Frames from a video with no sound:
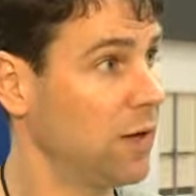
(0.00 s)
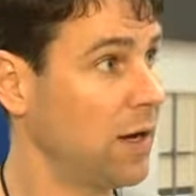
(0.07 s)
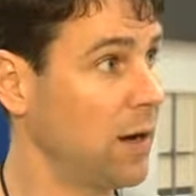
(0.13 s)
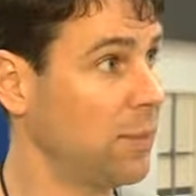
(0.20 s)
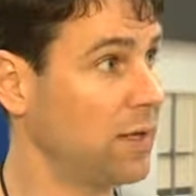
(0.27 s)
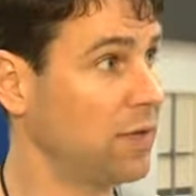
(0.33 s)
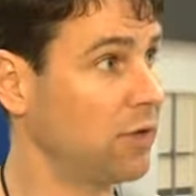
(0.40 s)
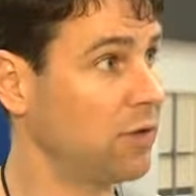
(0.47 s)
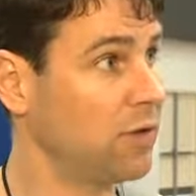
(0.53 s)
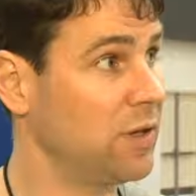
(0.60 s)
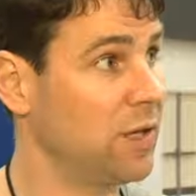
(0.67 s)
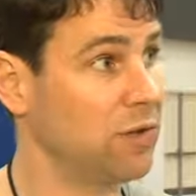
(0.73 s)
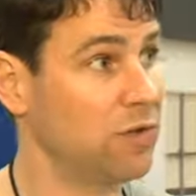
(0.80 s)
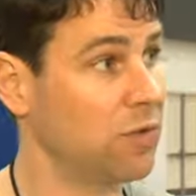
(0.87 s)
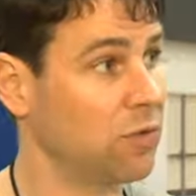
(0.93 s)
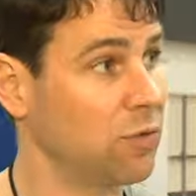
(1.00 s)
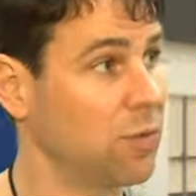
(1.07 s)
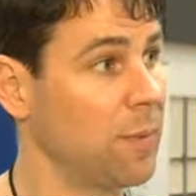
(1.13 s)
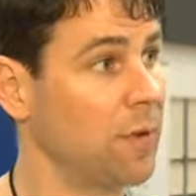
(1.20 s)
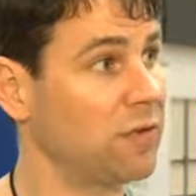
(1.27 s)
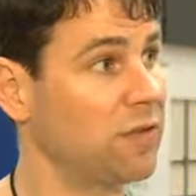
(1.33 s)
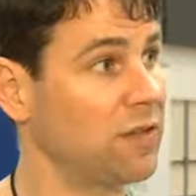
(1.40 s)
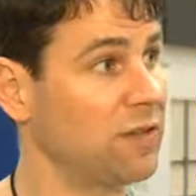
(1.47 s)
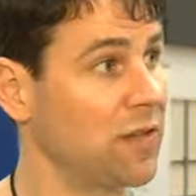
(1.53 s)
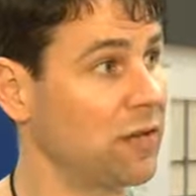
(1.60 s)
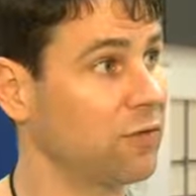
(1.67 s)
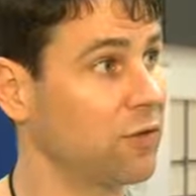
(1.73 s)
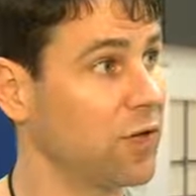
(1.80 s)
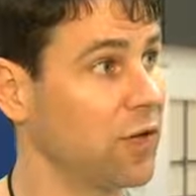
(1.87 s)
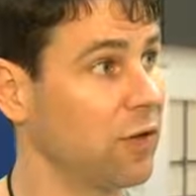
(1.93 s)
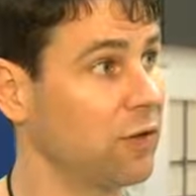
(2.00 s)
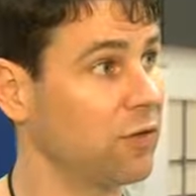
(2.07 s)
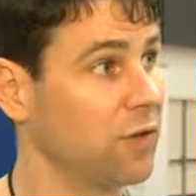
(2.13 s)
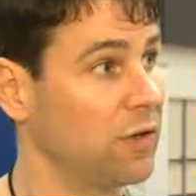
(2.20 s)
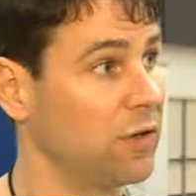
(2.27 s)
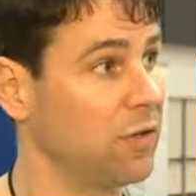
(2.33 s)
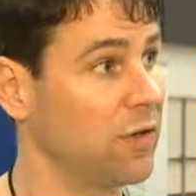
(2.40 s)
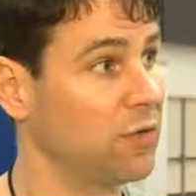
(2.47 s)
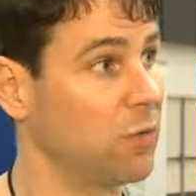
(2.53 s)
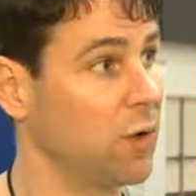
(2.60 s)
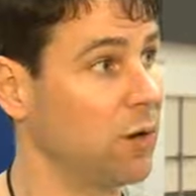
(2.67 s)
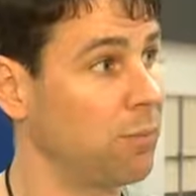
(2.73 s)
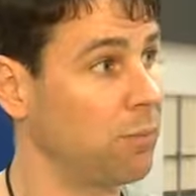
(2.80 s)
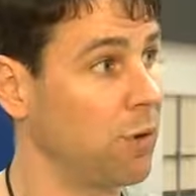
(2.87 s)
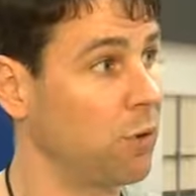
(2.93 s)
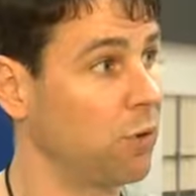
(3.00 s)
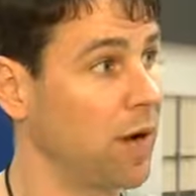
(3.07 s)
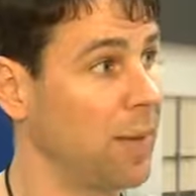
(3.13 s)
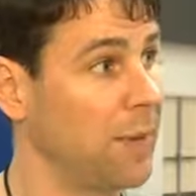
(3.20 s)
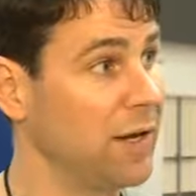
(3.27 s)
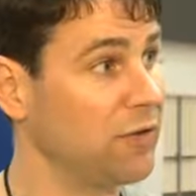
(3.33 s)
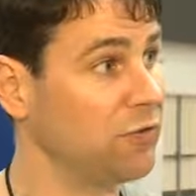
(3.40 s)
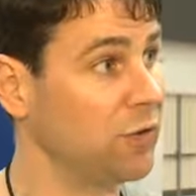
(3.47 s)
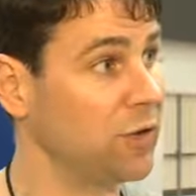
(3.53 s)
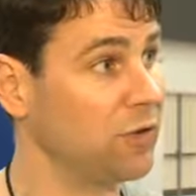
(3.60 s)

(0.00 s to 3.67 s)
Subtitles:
I mean, that's the three most successful years in Division I program history.